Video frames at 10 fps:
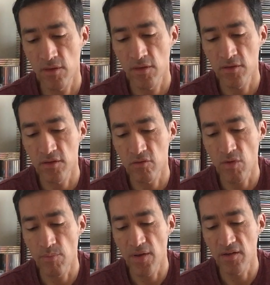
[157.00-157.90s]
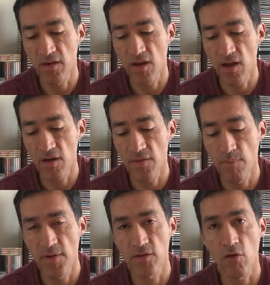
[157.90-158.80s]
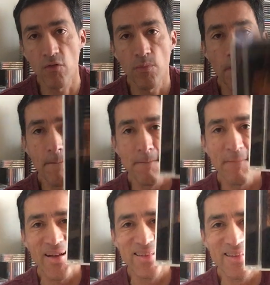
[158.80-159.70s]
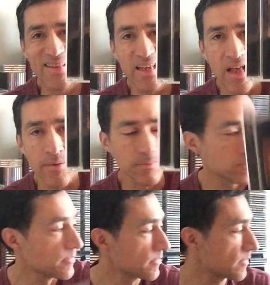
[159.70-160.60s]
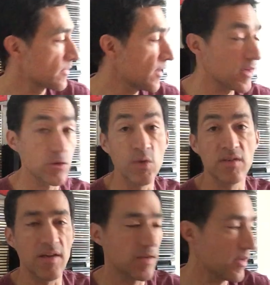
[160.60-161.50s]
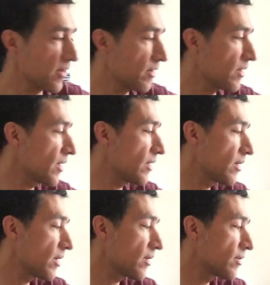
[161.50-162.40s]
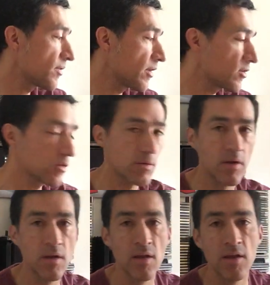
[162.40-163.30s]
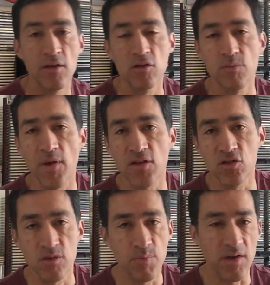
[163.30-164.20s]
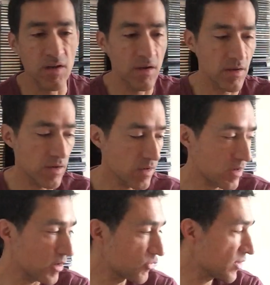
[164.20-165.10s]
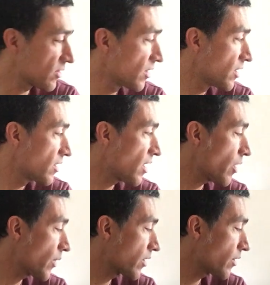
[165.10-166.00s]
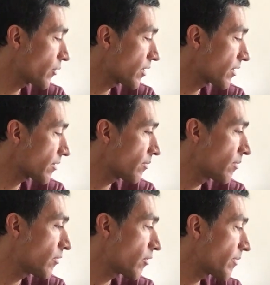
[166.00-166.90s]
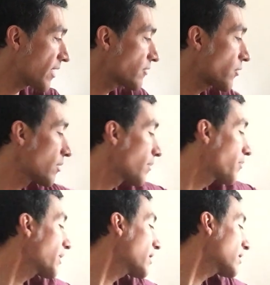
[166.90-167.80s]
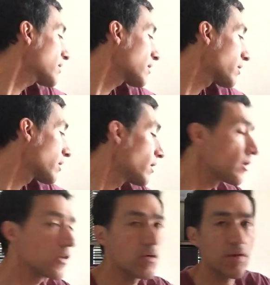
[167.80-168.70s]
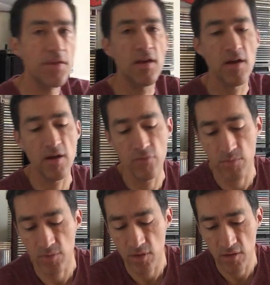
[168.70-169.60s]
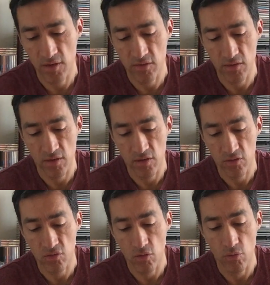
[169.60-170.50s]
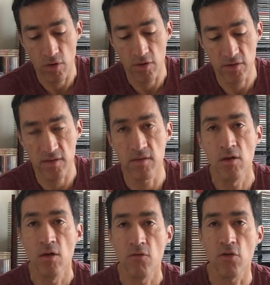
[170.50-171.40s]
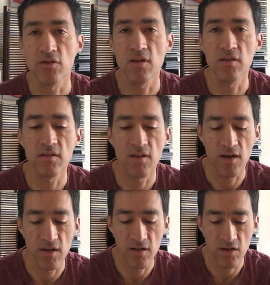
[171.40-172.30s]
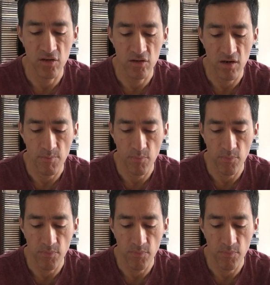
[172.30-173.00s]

This is Reinventing Hell, the best of Pantera, as we say here in the Spanish-speaking countries. Now we go with more bands from the piece. The only thing I have from this solo artist, of course, is the lead guitar